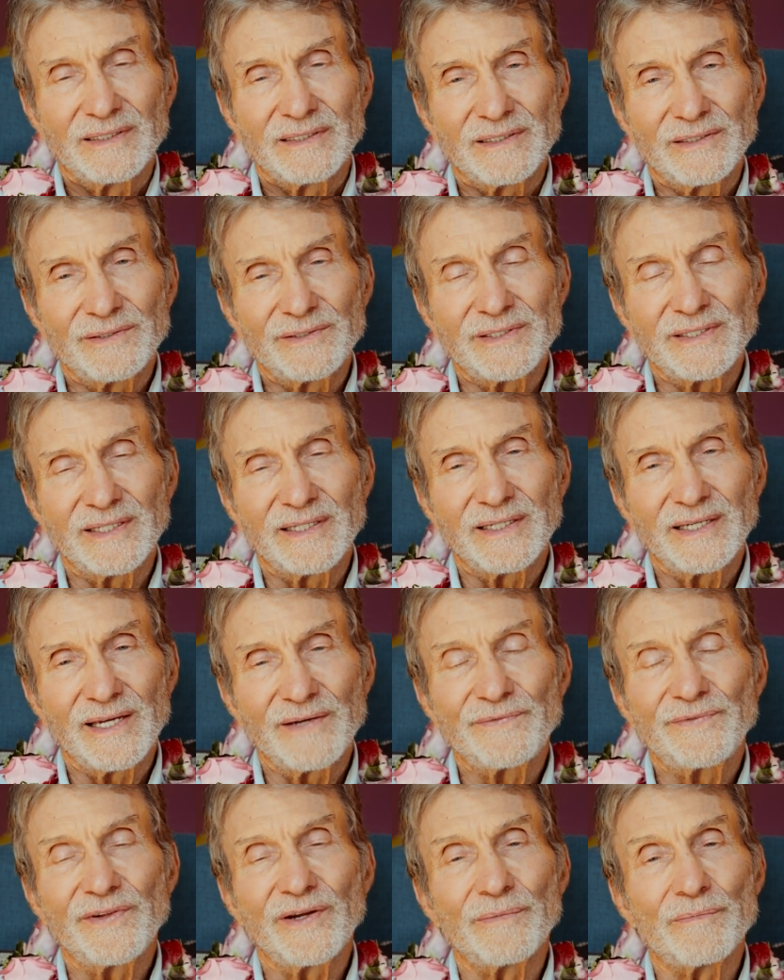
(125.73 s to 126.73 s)
You see,
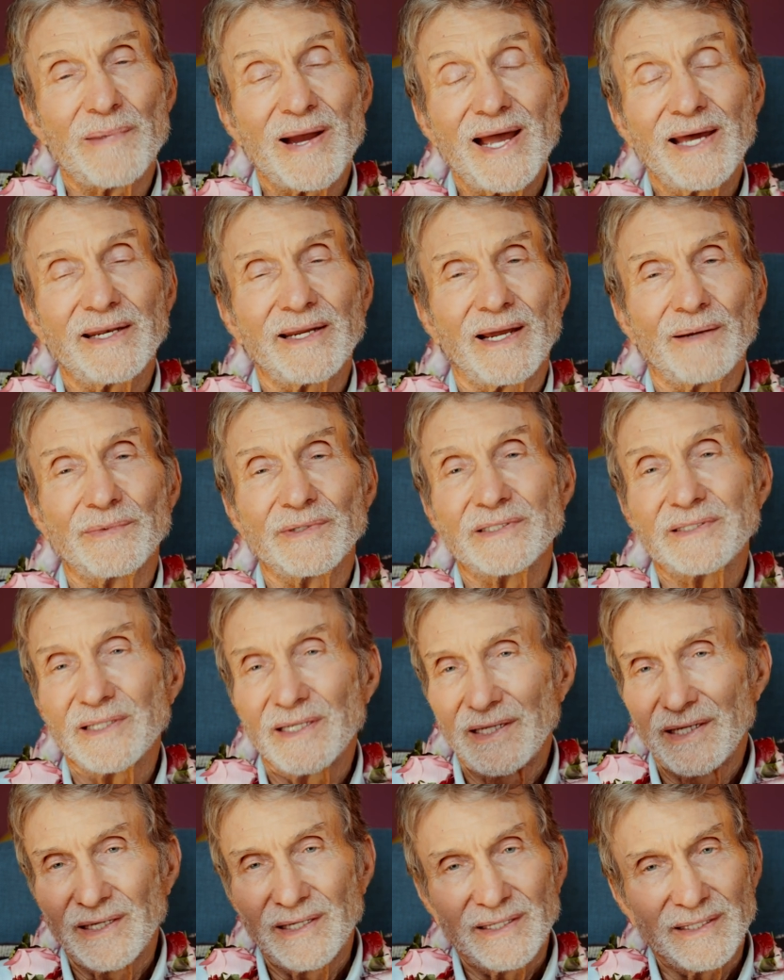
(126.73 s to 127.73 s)
if they're bad habits,
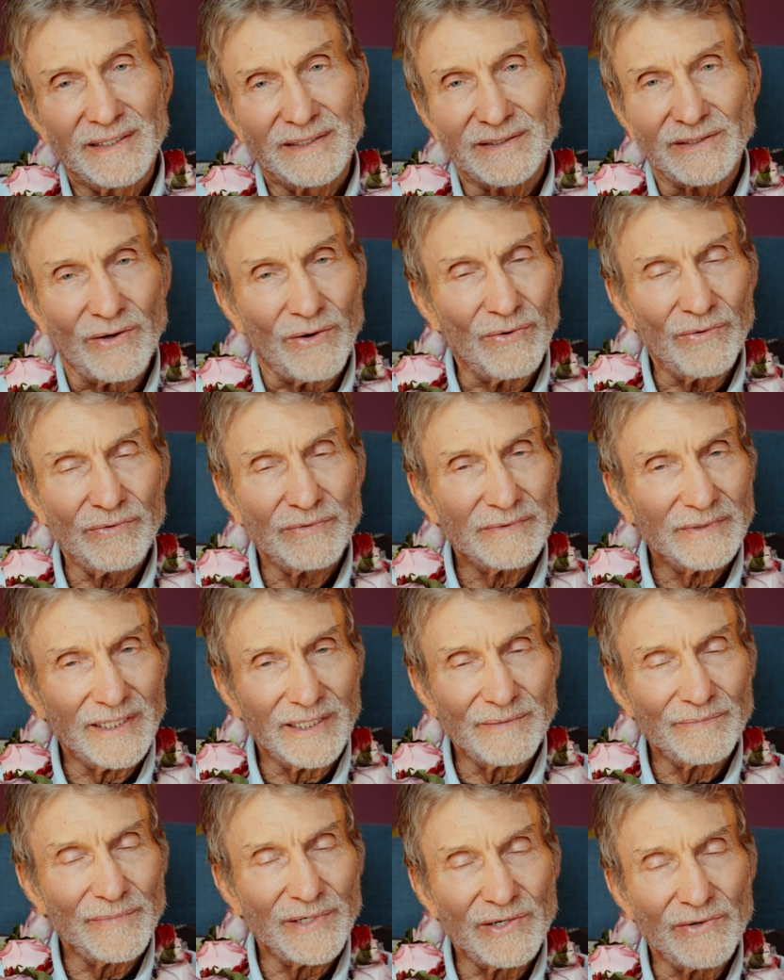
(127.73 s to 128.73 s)
don't
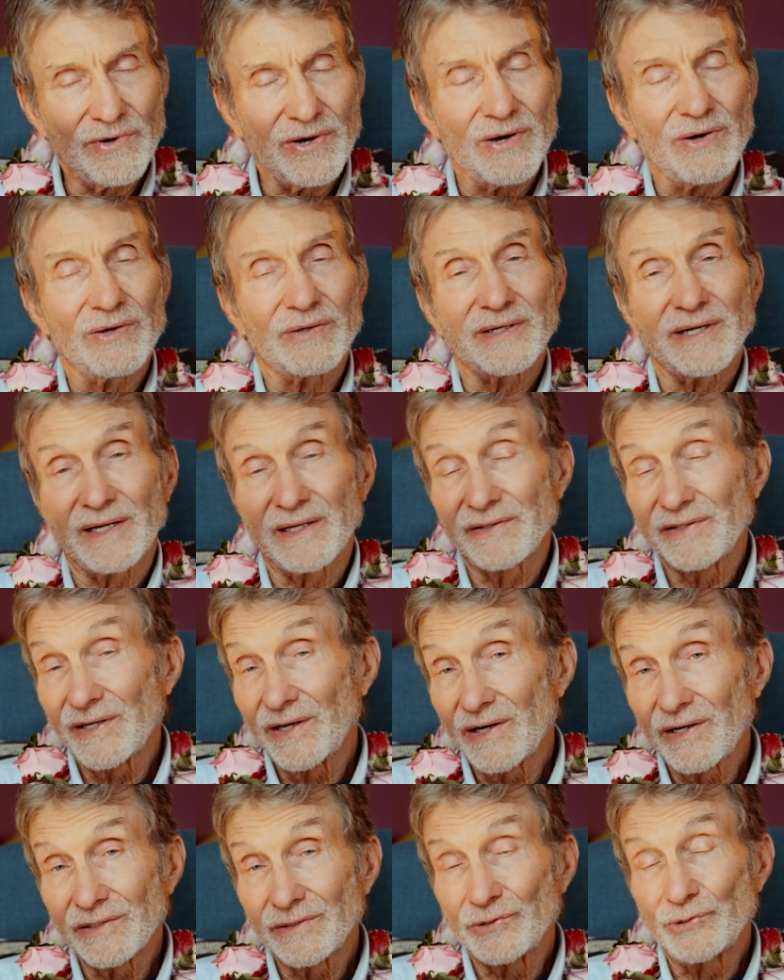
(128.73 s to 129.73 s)
get me wrong. Now,
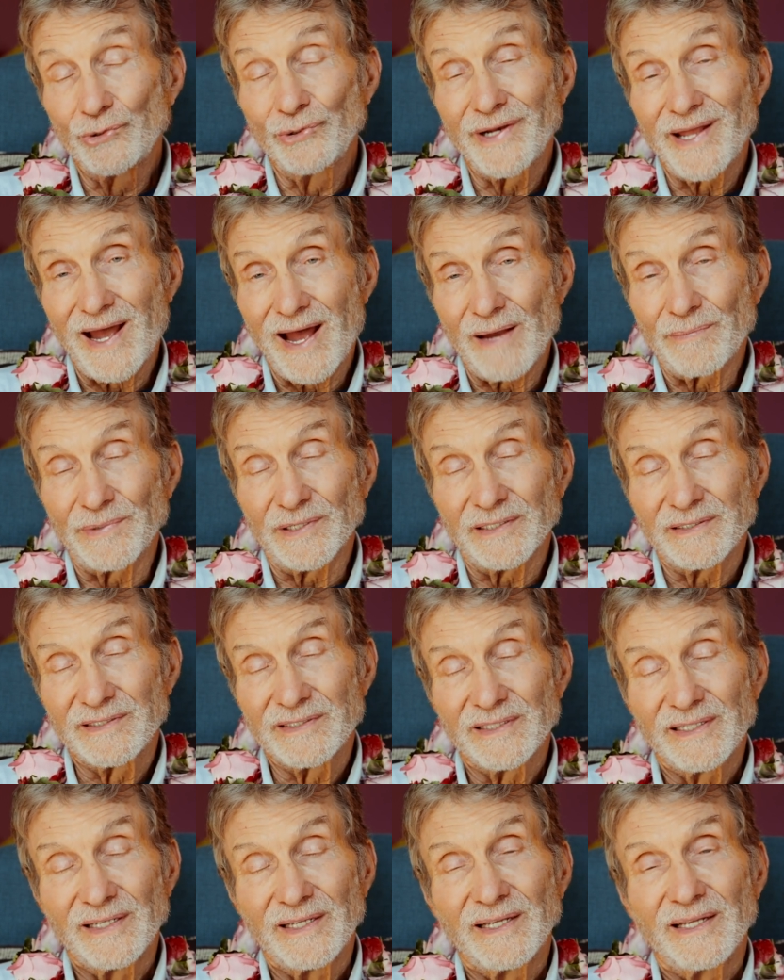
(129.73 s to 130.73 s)
there are good
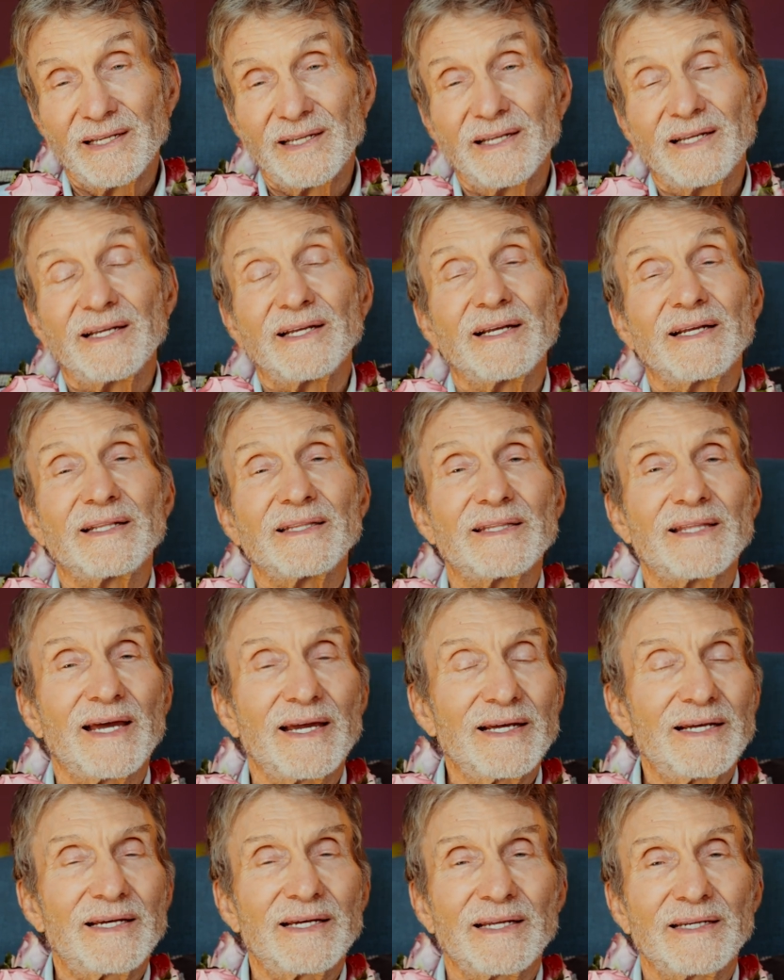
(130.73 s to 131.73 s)
habits, and
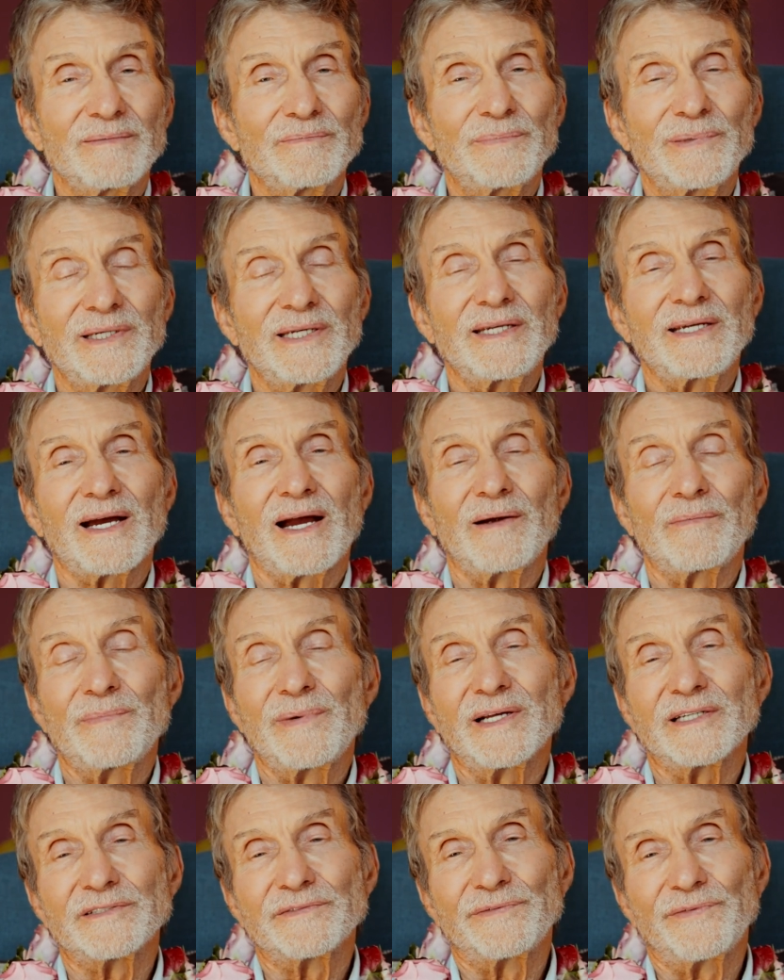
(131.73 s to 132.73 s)
they can be our
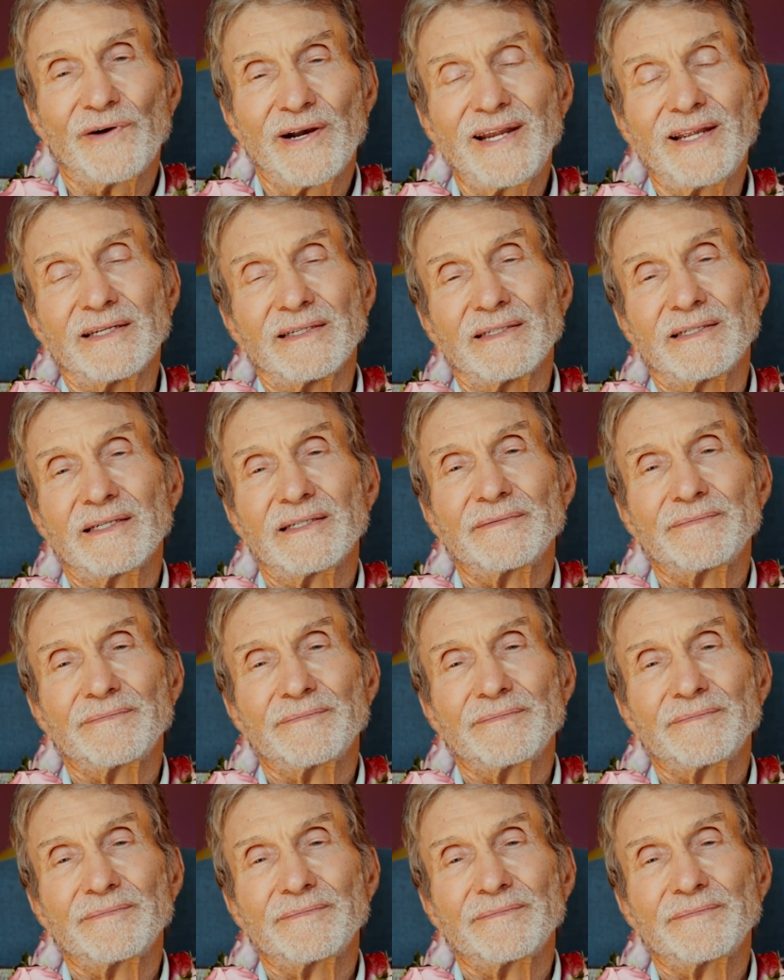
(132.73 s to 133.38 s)
best friend.